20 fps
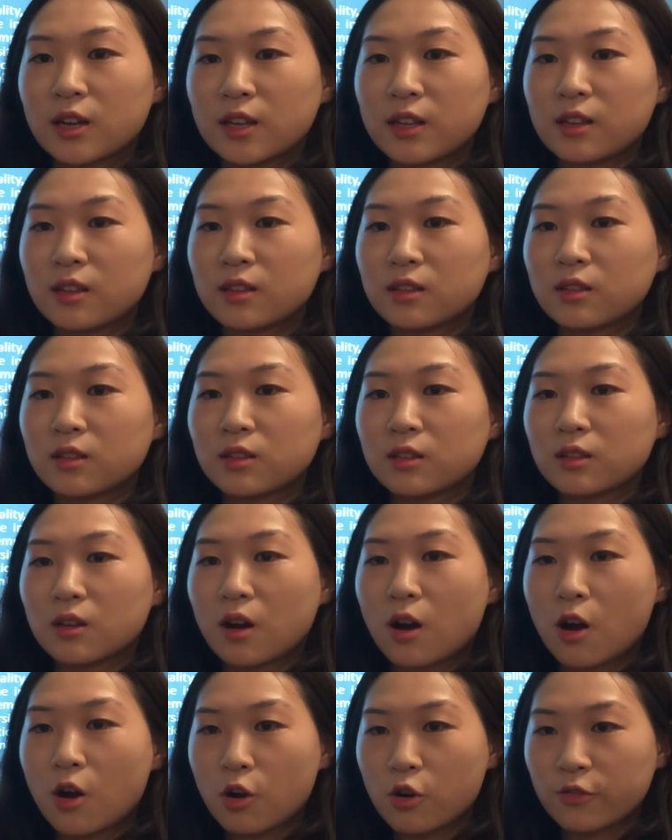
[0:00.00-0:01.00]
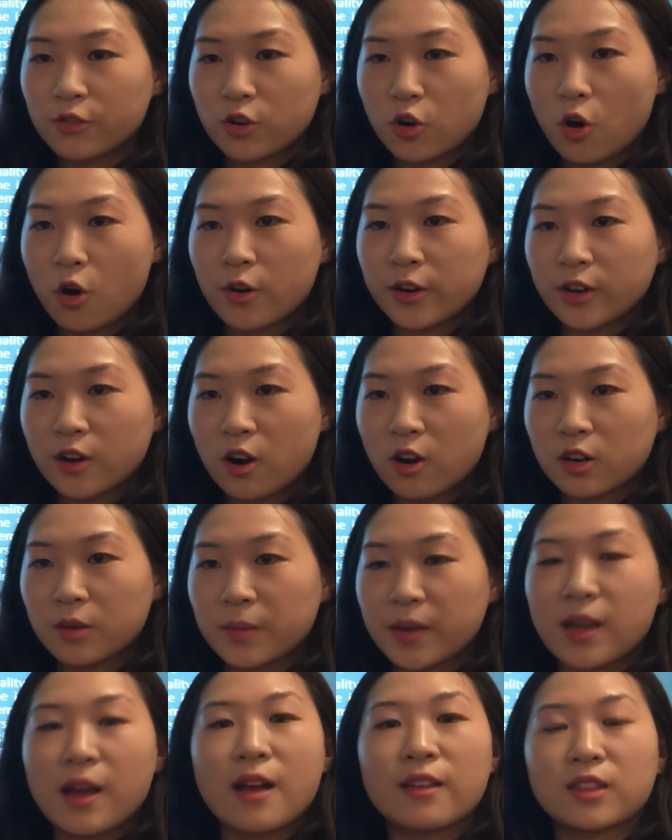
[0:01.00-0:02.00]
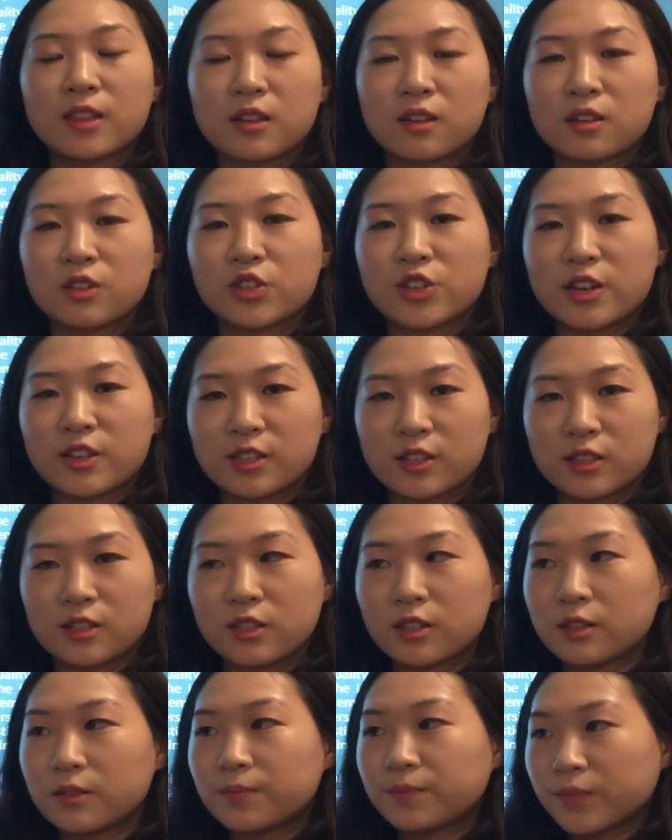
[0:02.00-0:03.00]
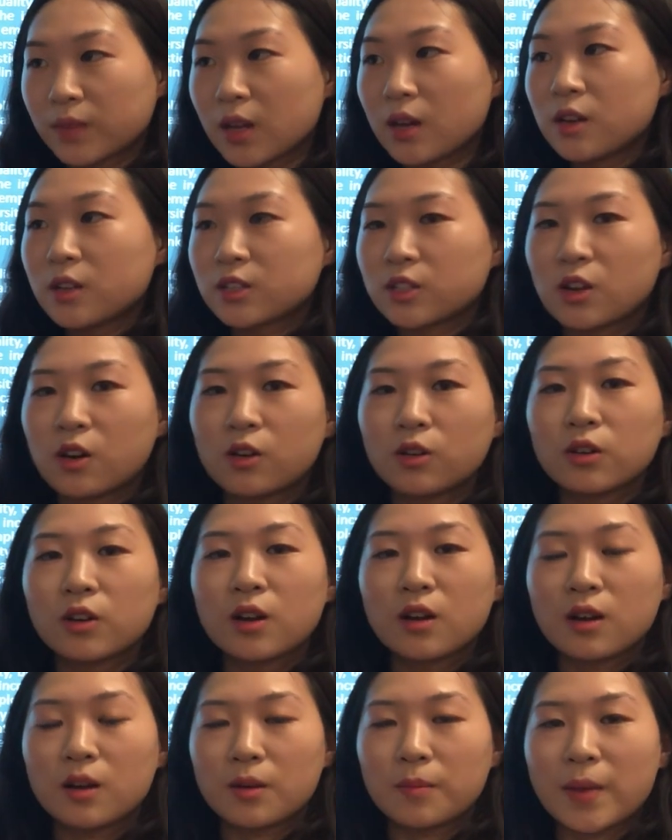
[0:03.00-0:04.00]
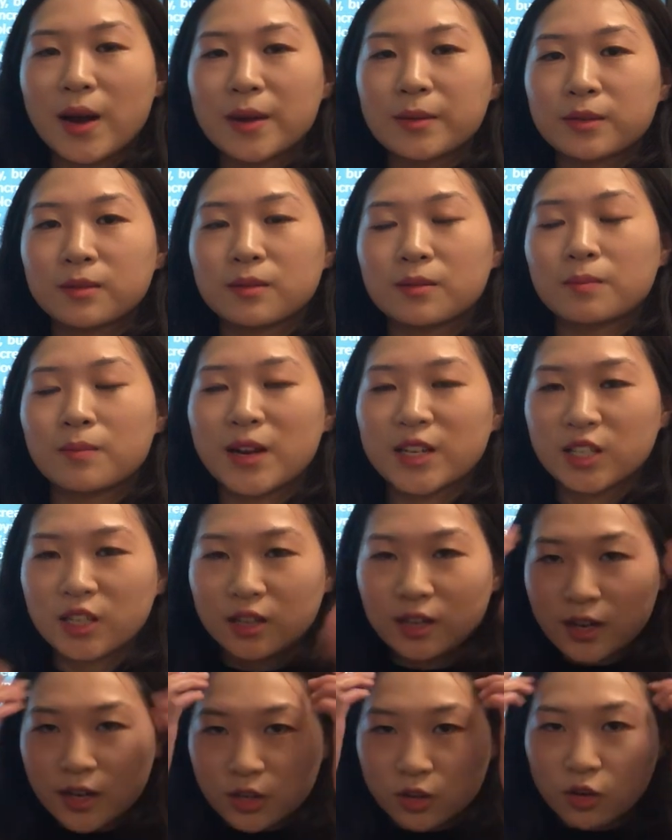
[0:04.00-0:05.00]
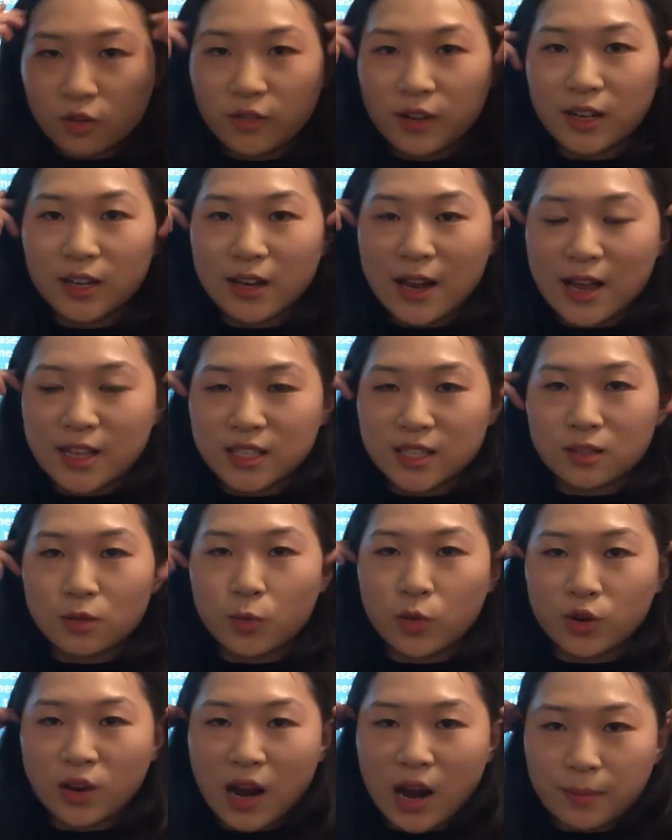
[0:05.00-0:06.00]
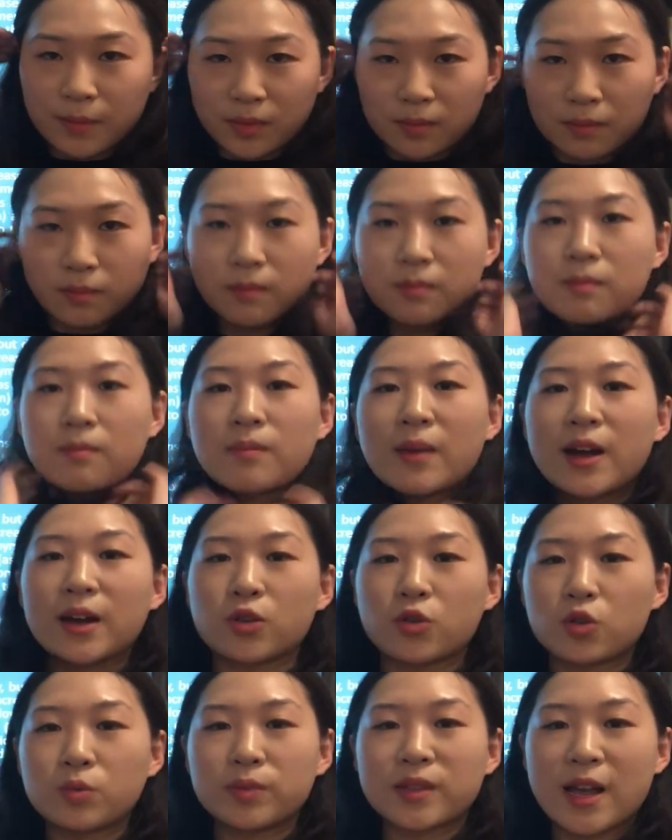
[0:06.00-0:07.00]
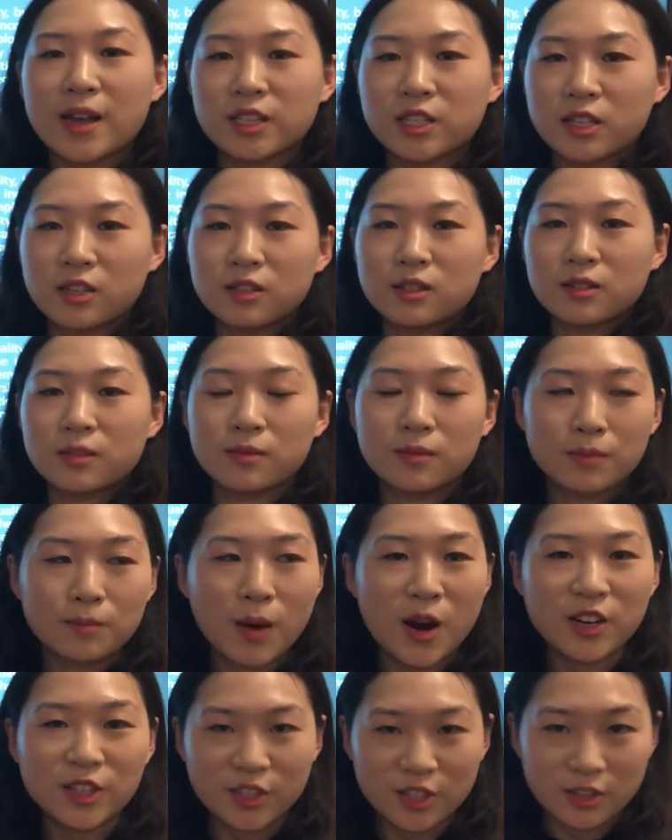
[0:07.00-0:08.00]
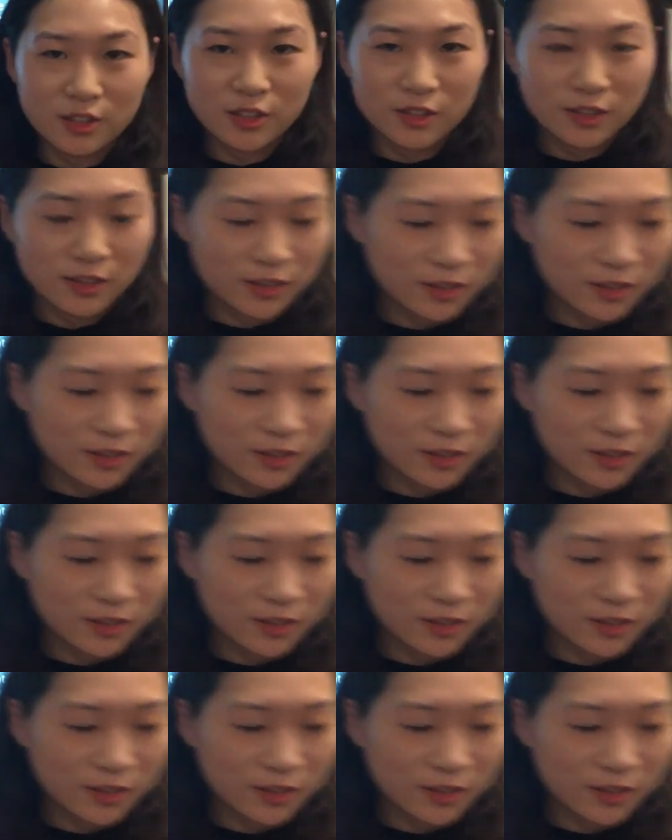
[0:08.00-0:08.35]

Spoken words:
in overall economy undergendered. So my turn is over. Let's welcome my group next partner.